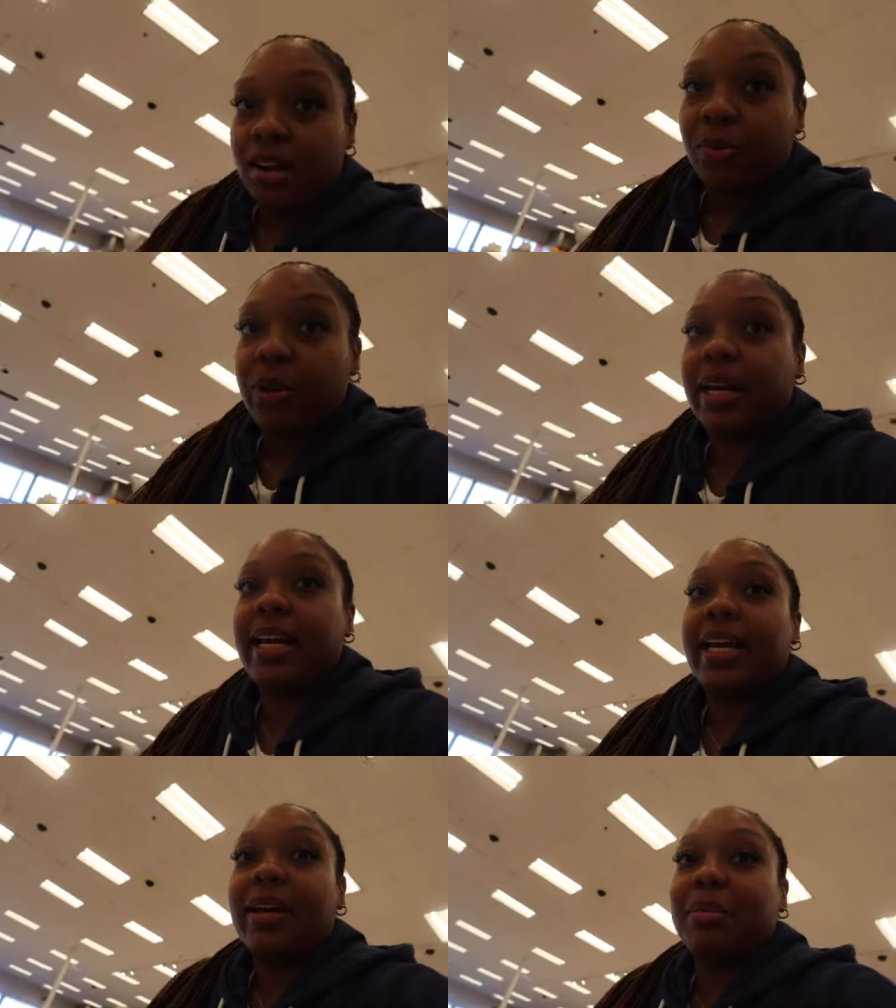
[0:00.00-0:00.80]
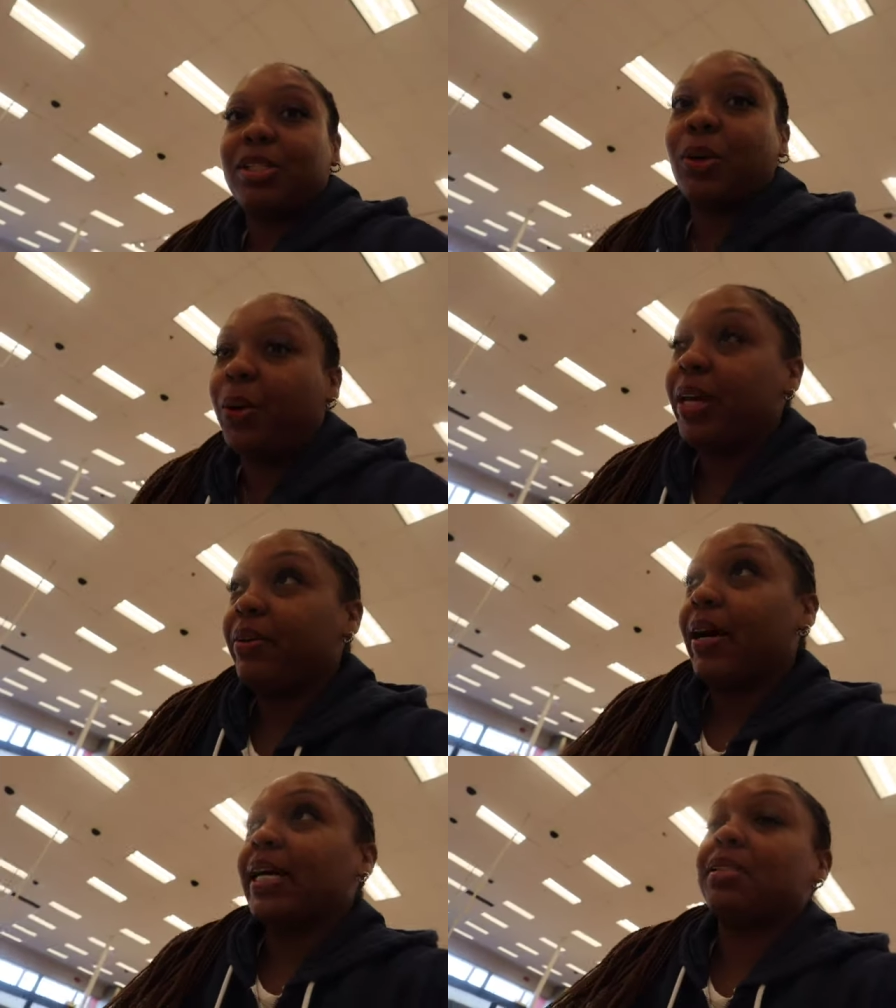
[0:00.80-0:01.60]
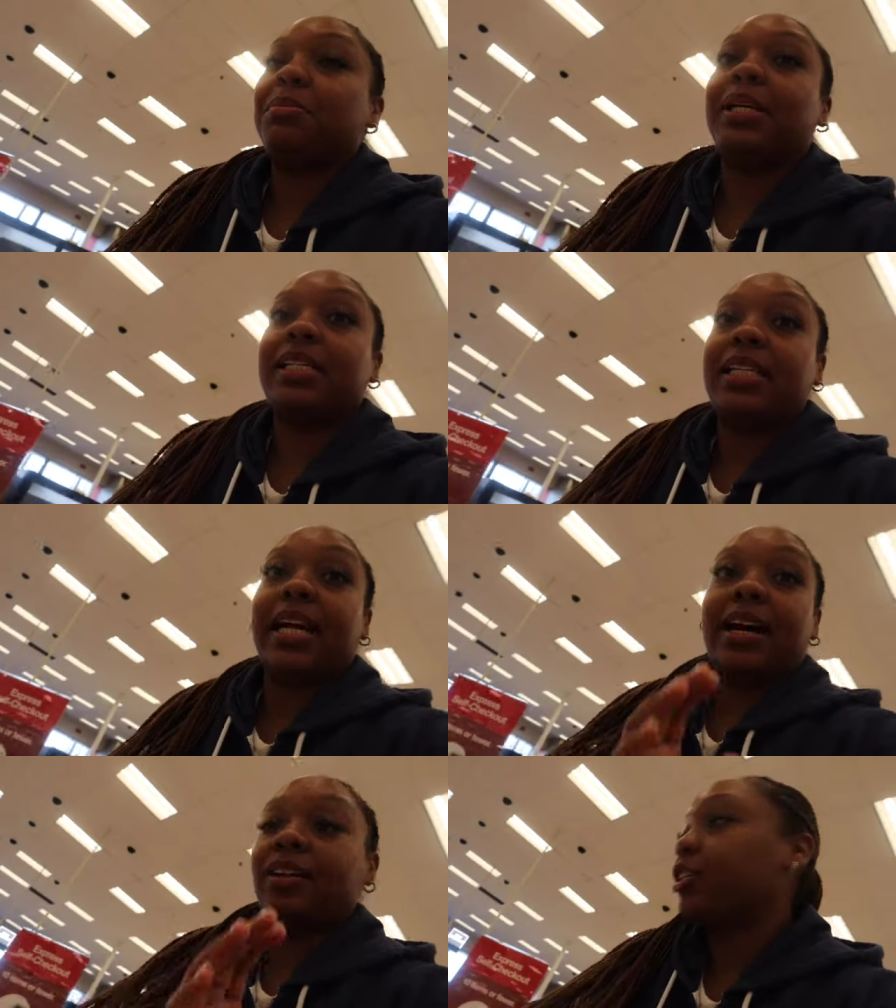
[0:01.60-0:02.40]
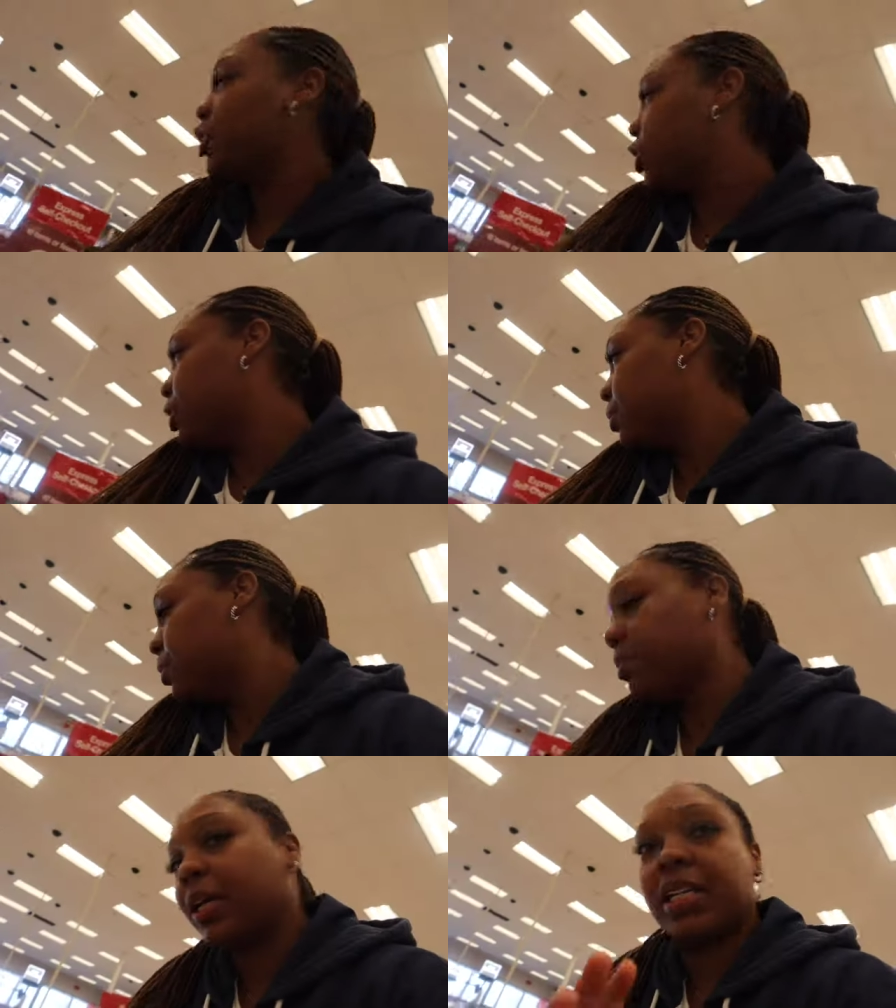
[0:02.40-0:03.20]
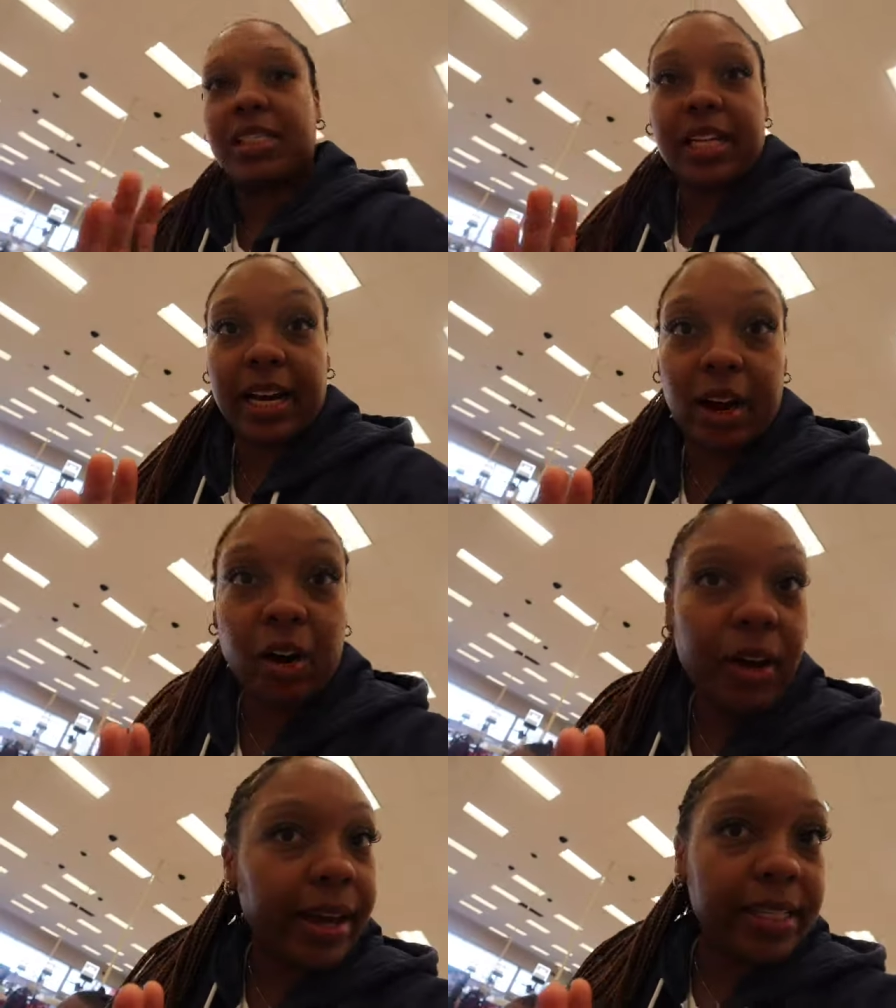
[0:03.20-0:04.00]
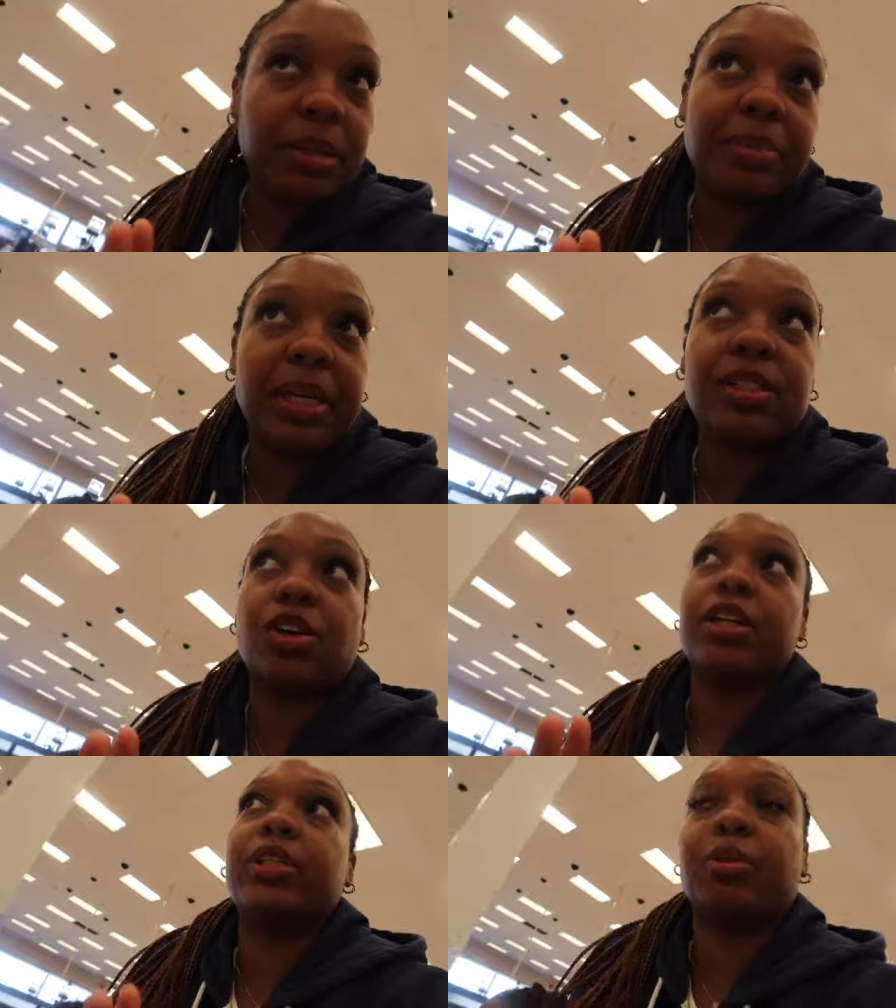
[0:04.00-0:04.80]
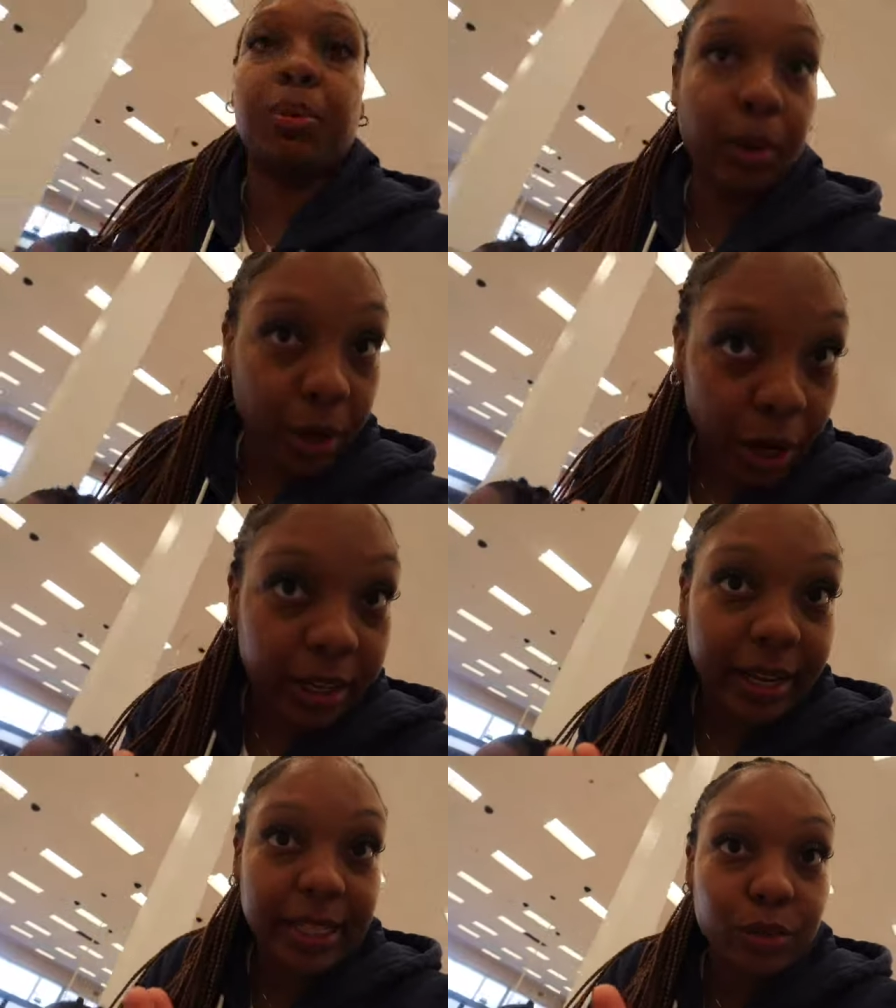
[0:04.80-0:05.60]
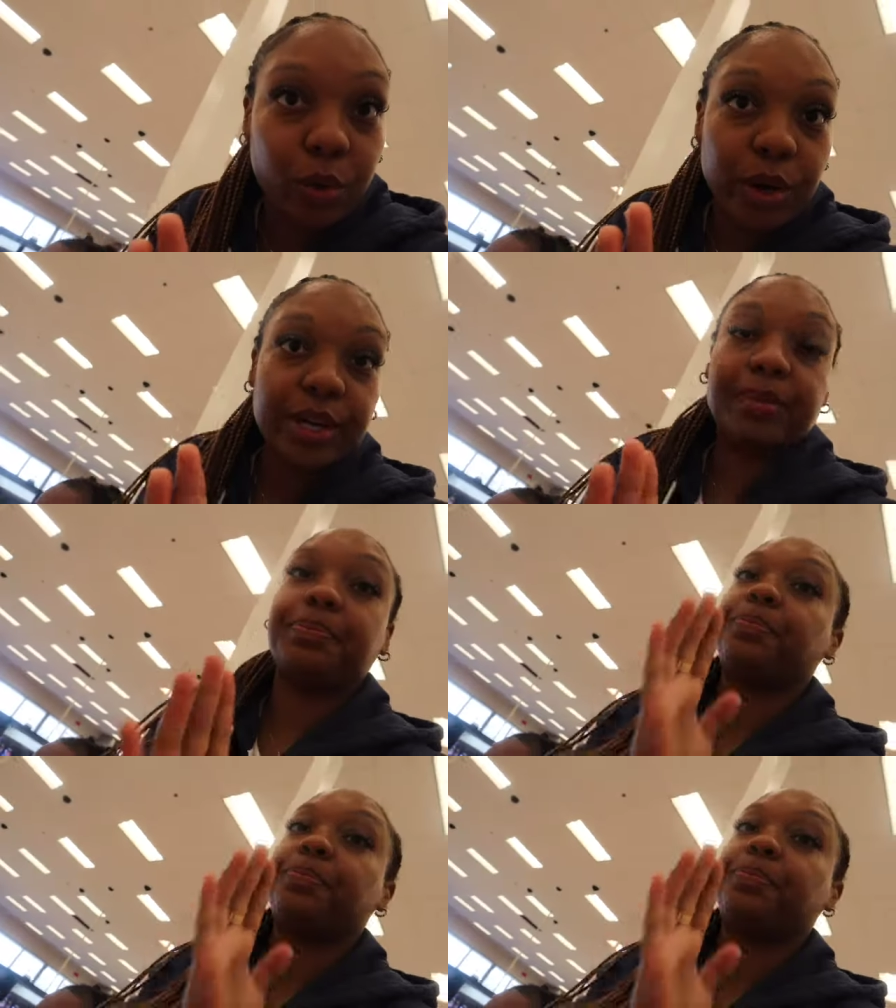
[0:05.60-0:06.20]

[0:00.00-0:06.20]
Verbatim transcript: We're gonna get him a toy, you guys, because he got, because he got all A's and B's on his report card last quarter